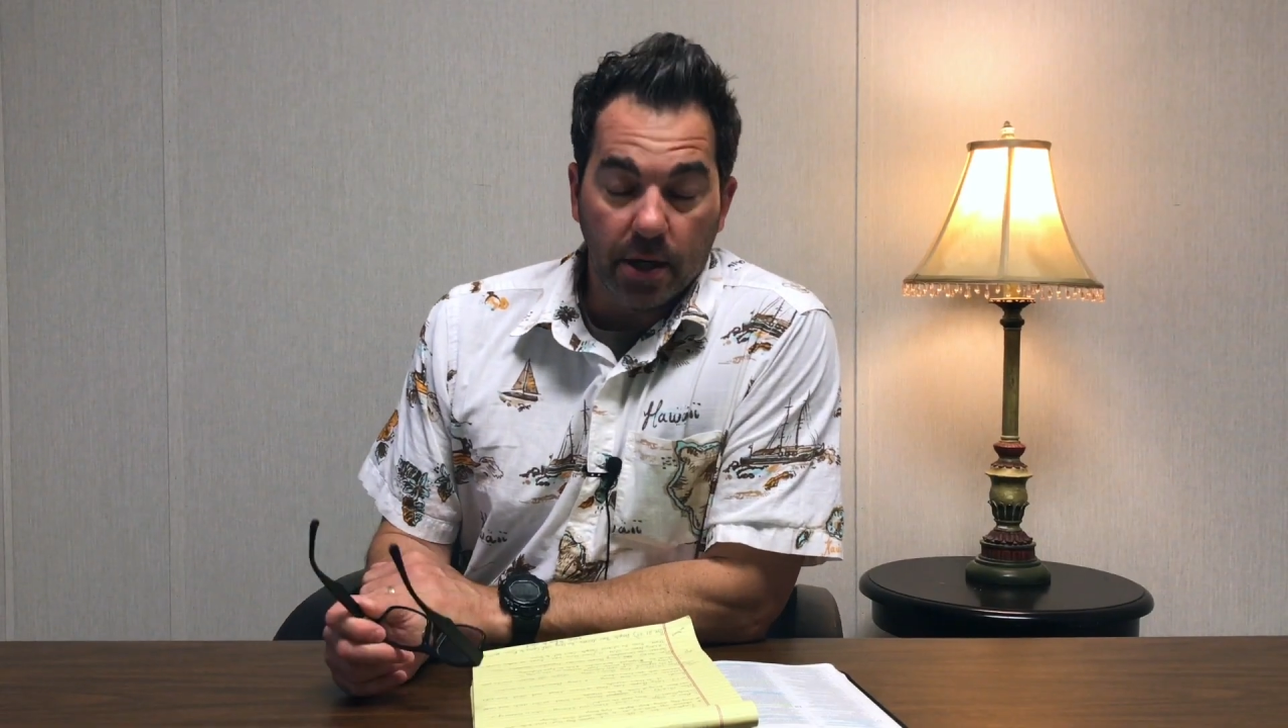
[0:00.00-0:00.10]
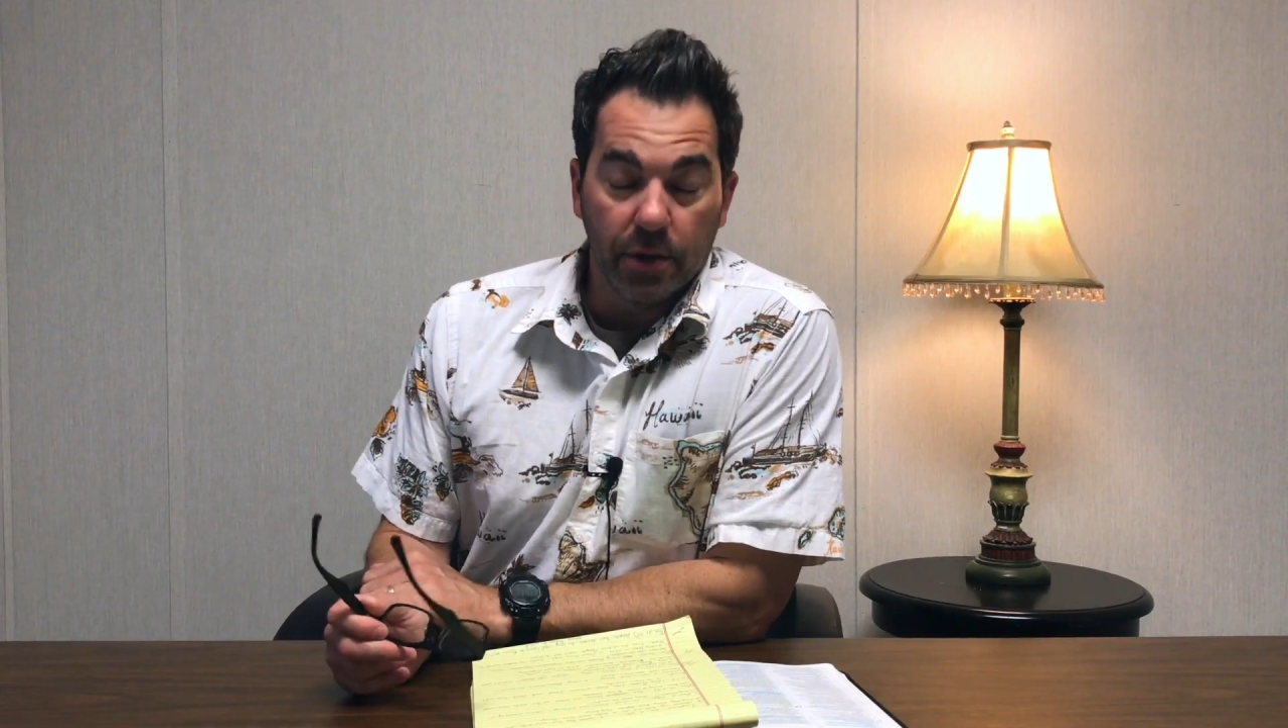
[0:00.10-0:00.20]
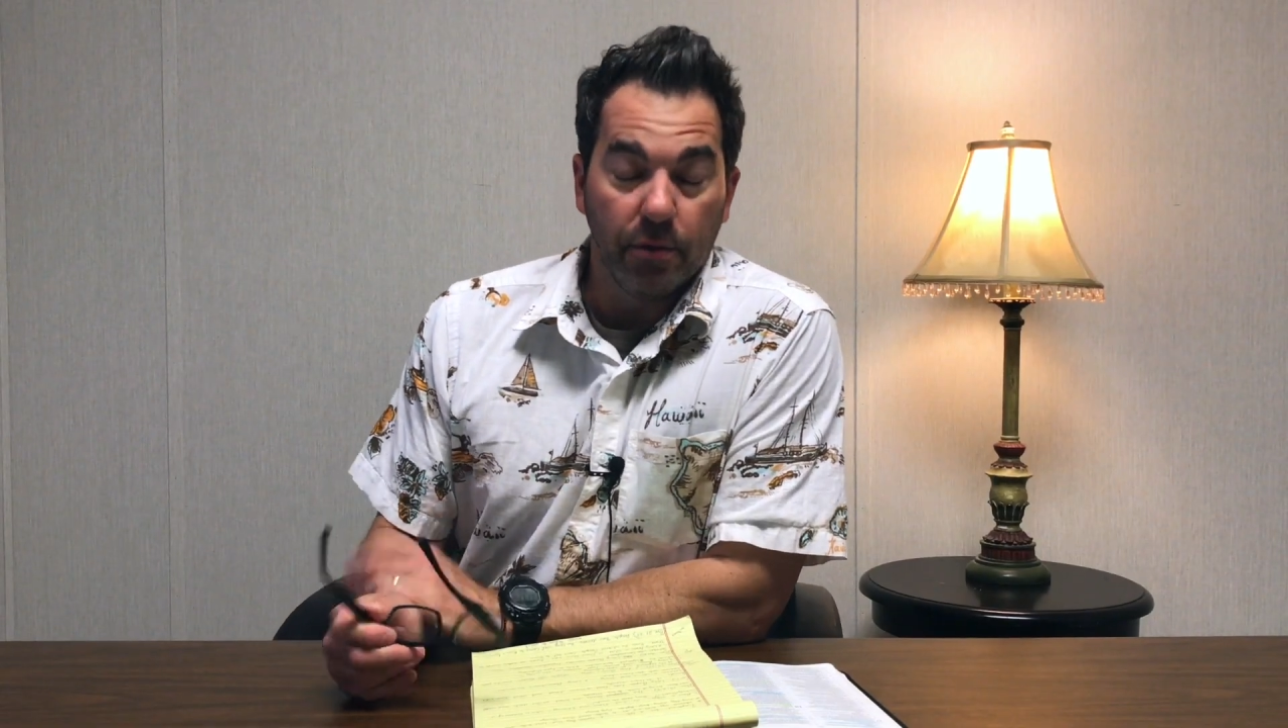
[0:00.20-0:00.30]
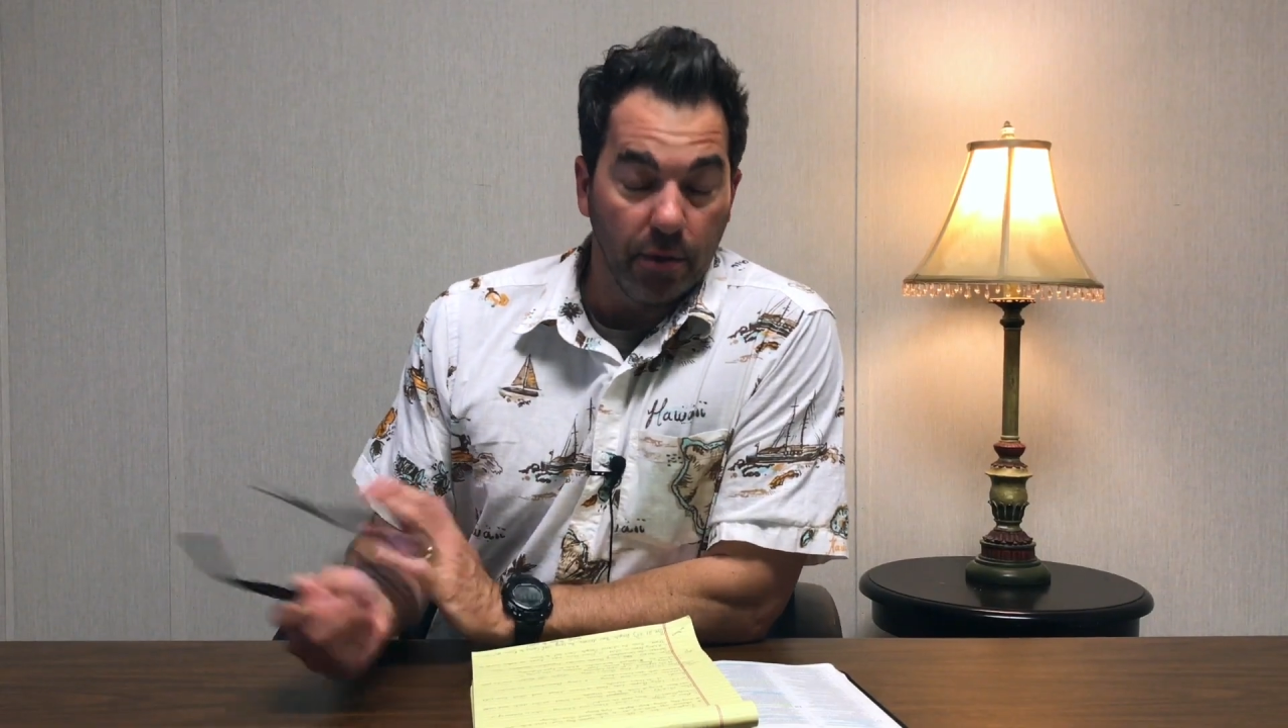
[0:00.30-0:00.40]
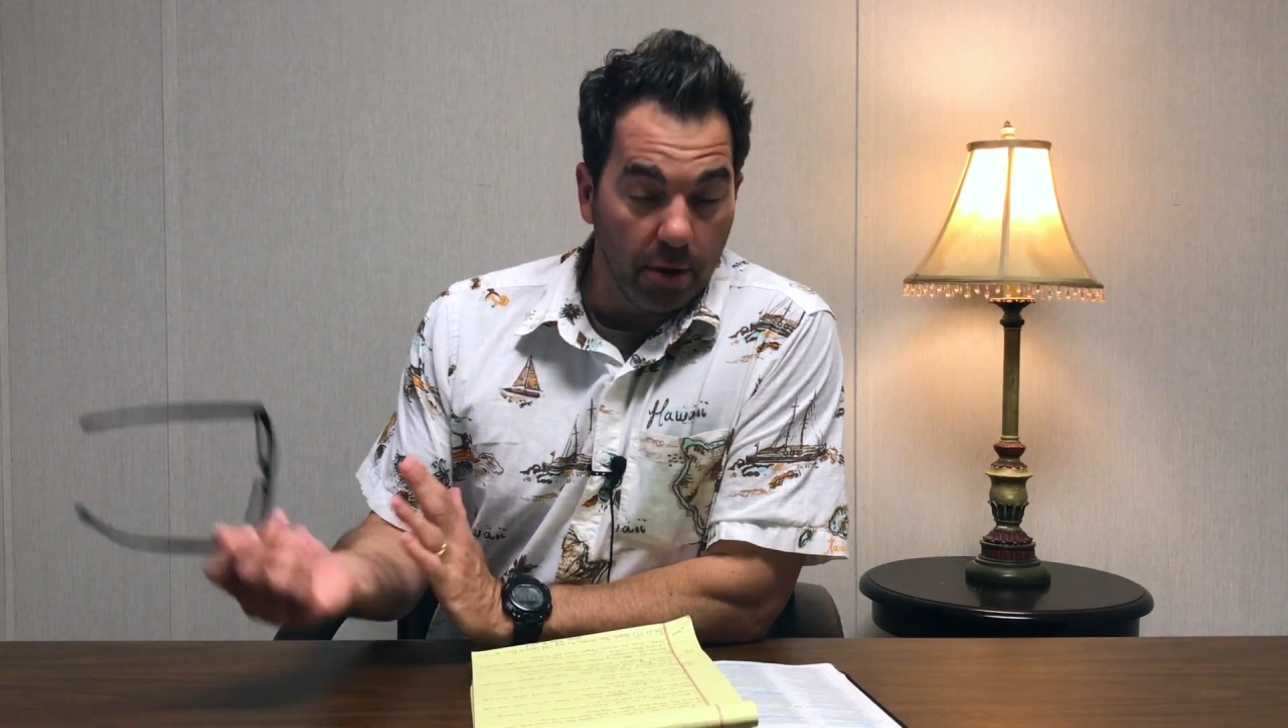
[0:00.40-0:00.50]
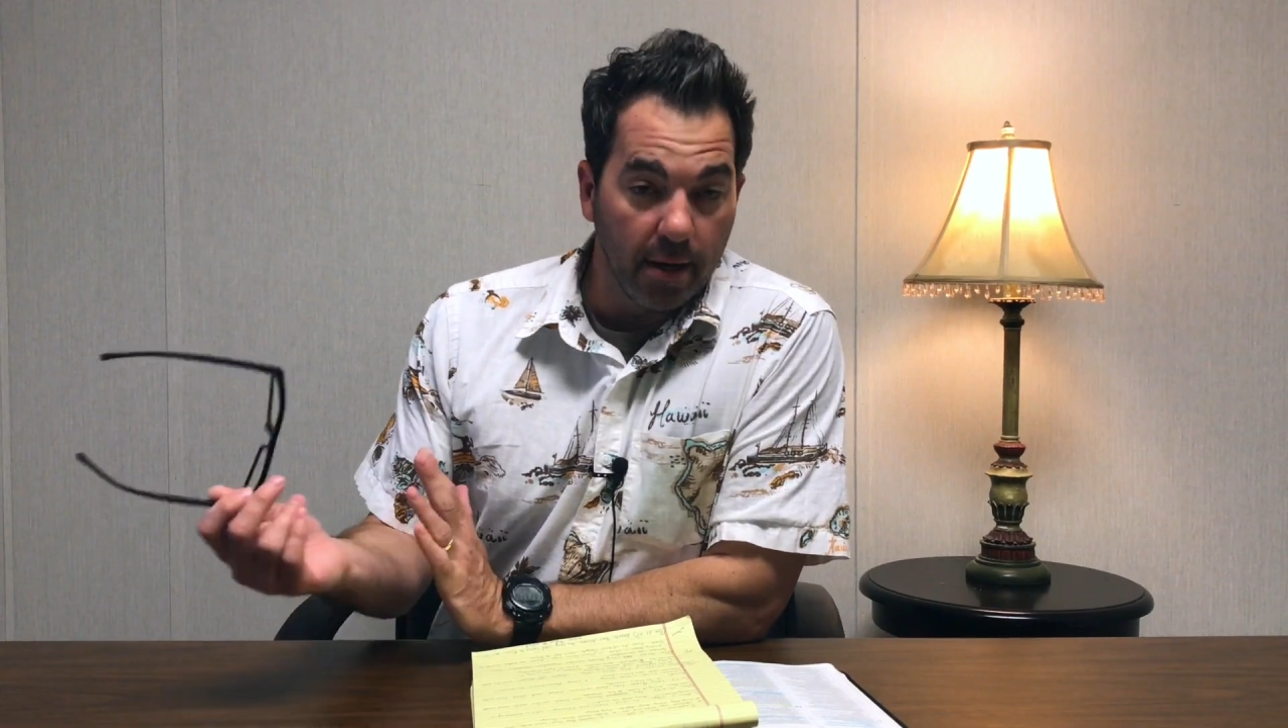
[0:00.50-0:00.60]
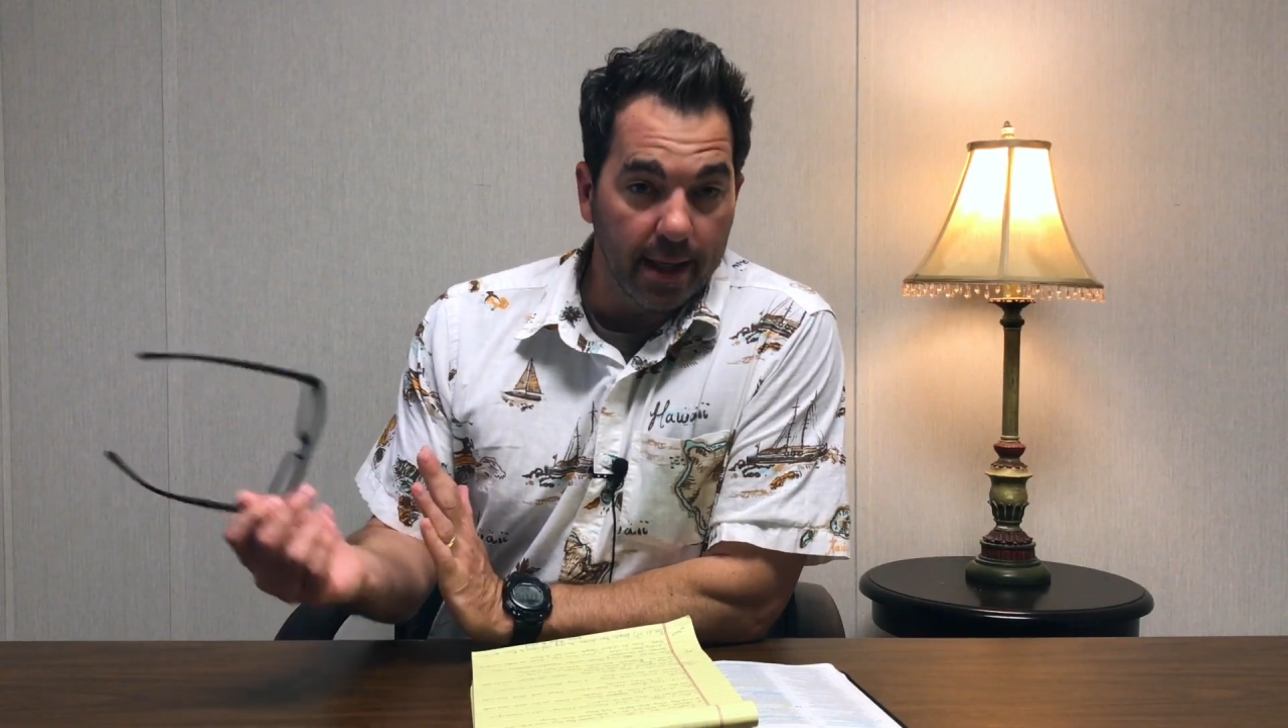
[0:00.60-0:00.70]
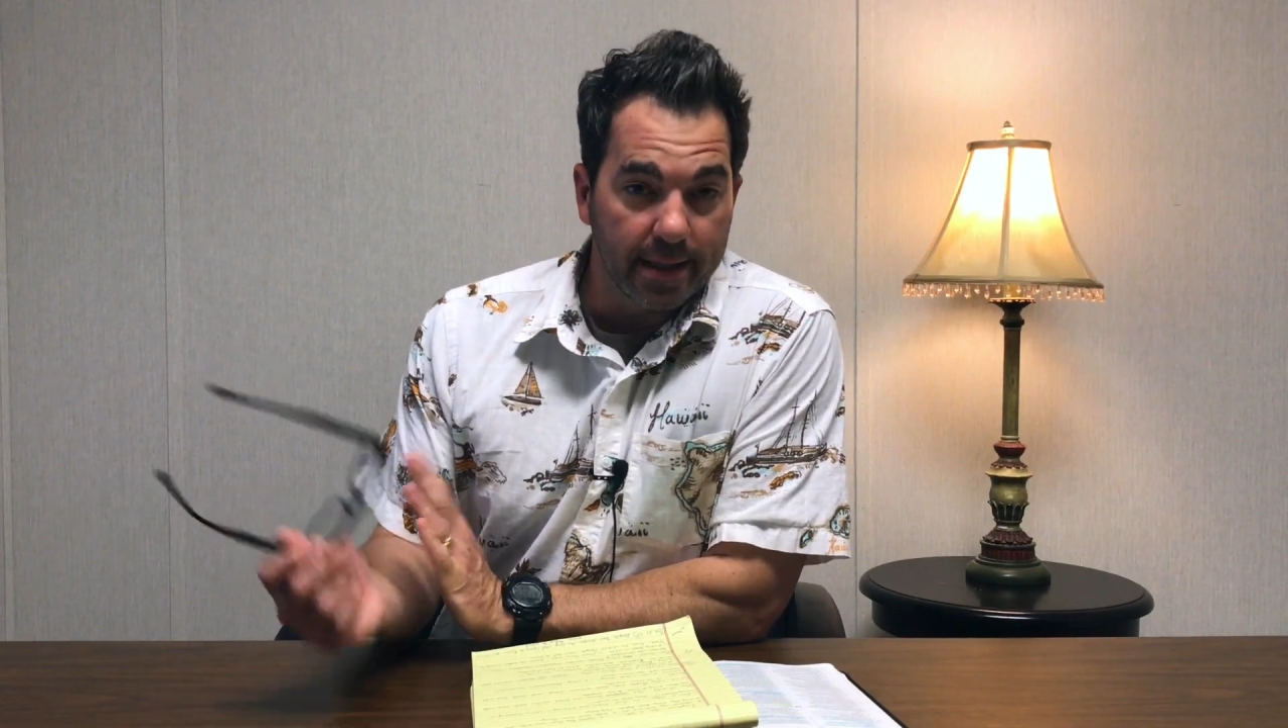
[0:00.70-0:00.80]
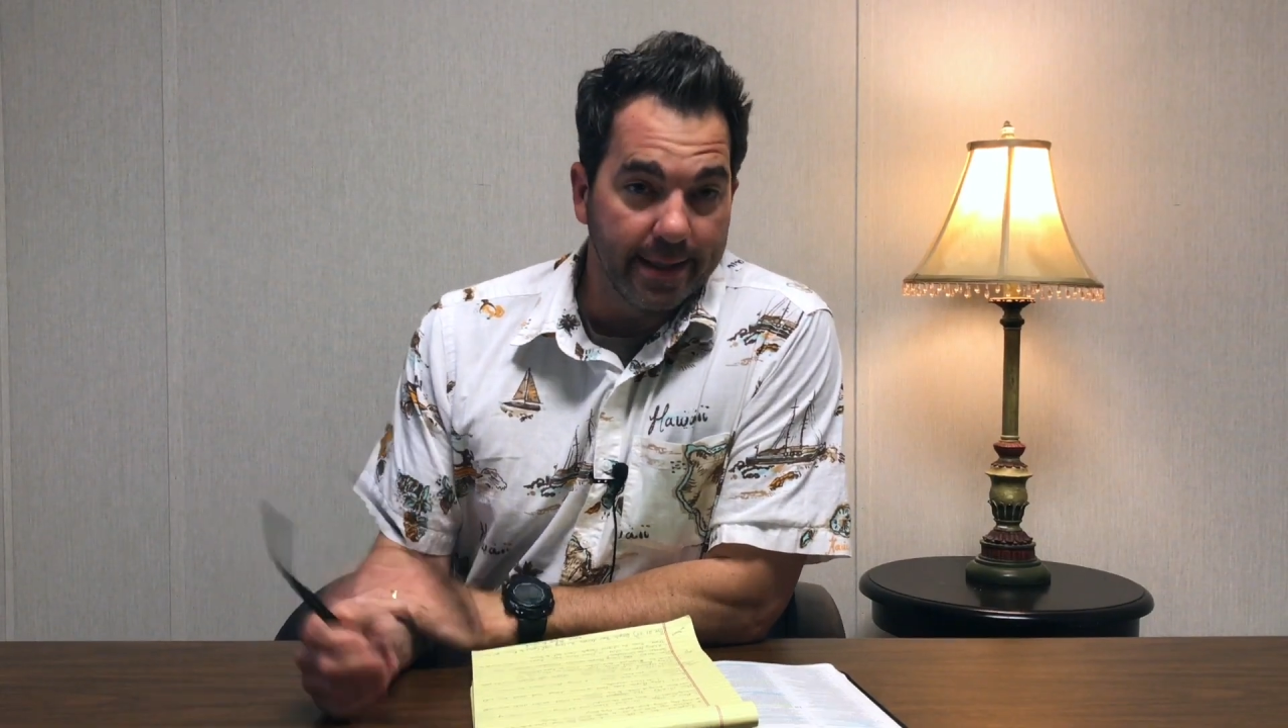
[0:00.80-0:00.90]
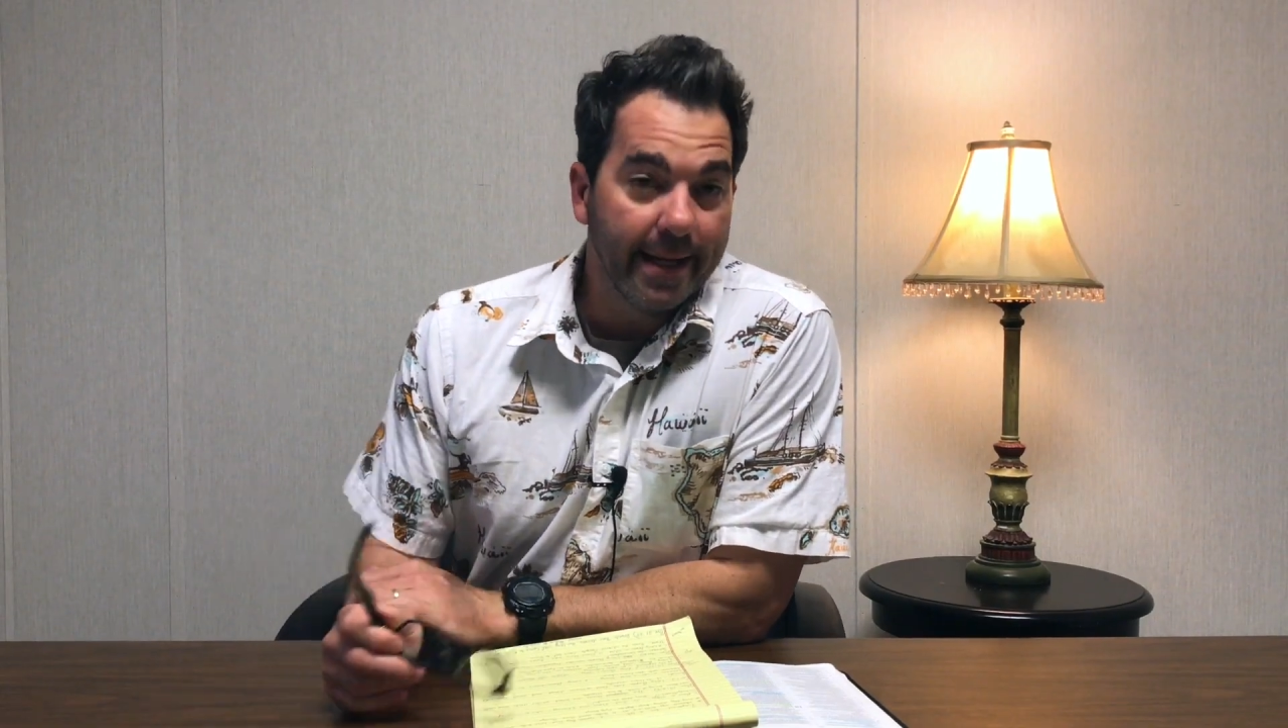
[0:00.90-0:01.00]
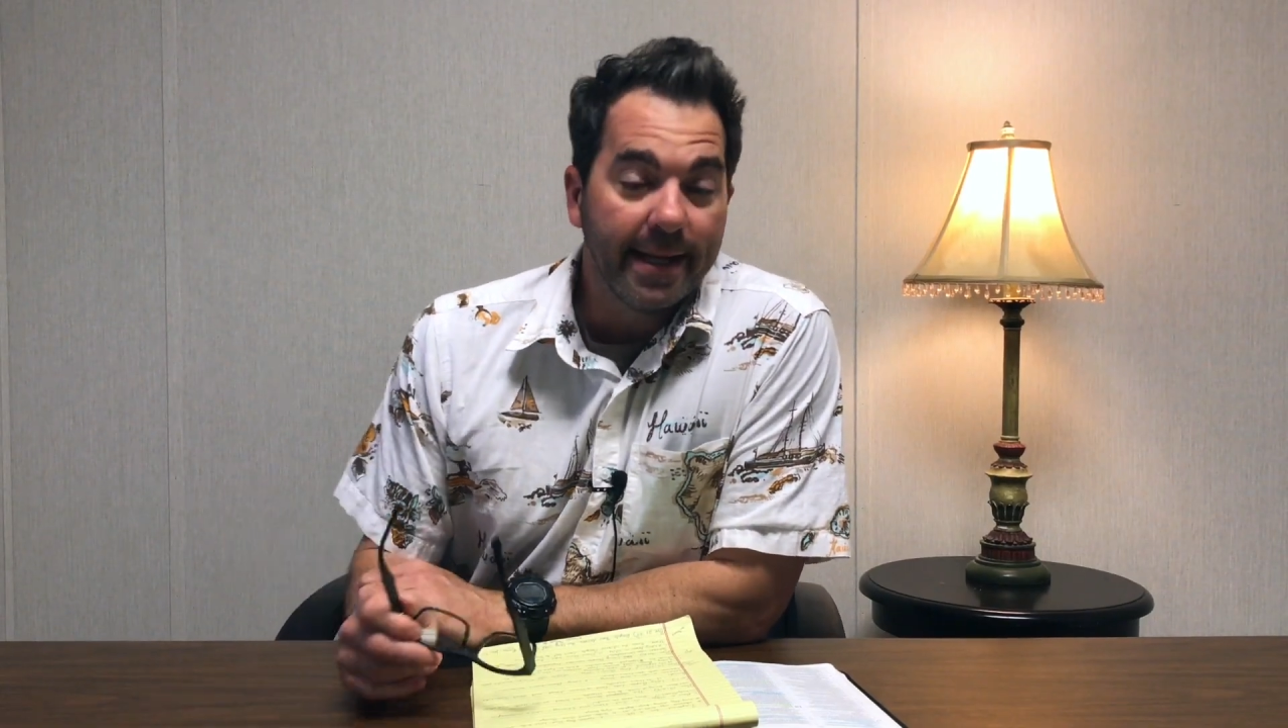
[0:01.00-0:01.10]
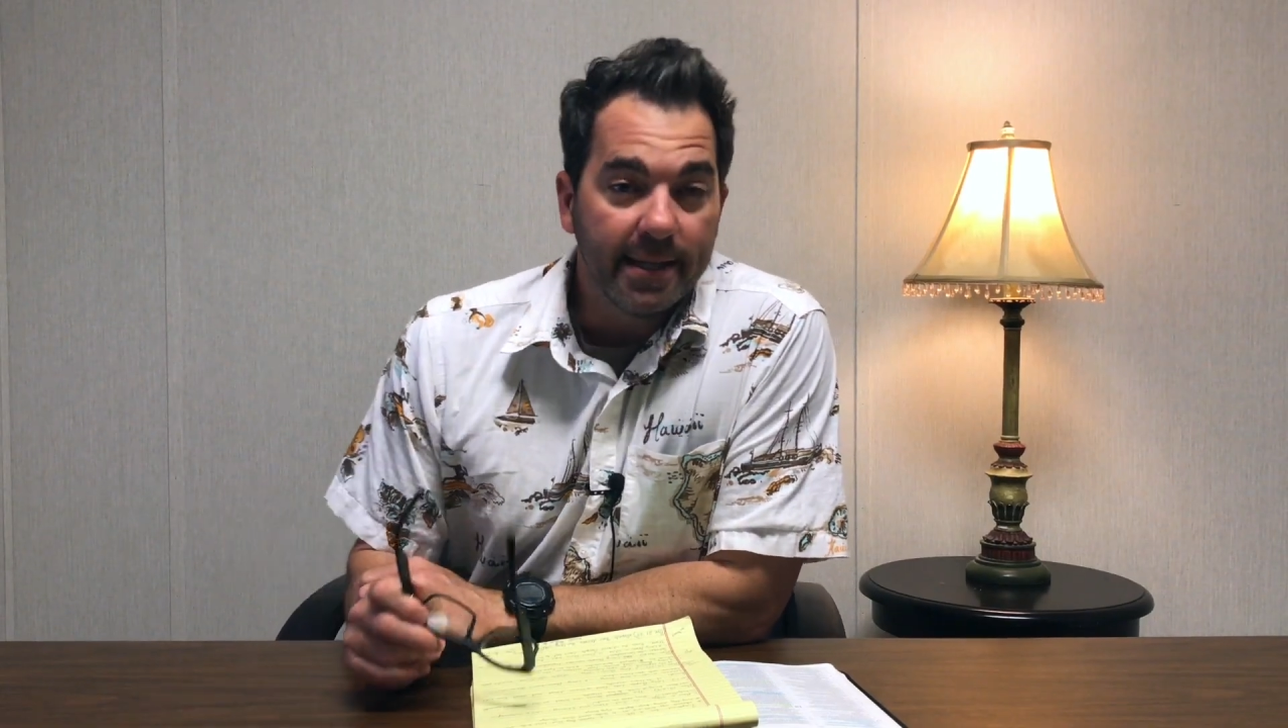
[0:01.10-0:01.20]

you doing today?